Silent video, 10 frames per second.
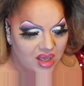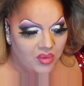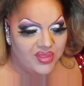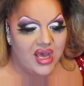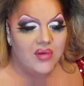
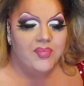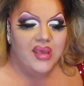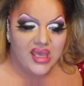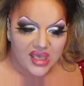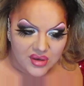without
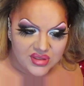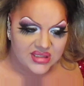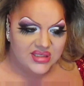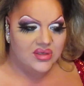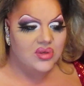being
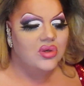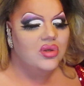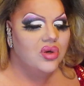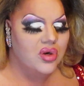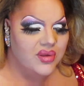
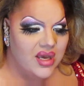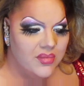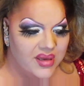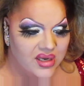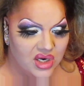egotistical or
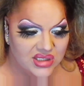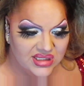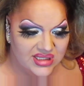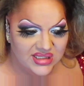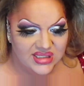without being
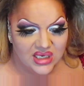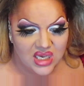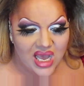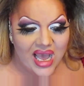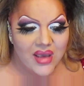
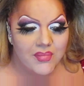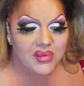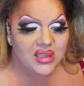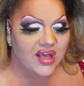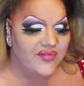narcissistic, I am
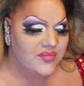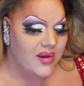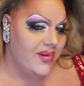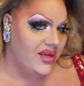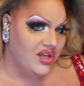beloved
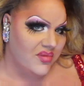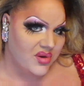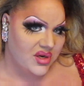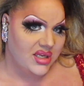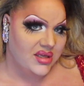by my
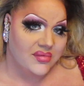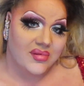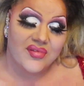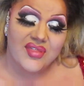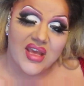community,
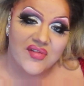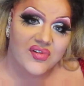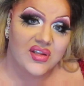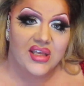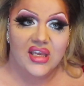
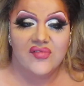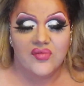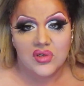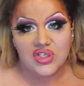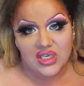thankfully and
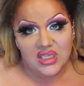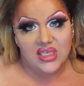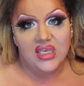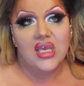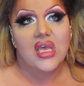
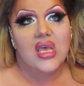fortunately.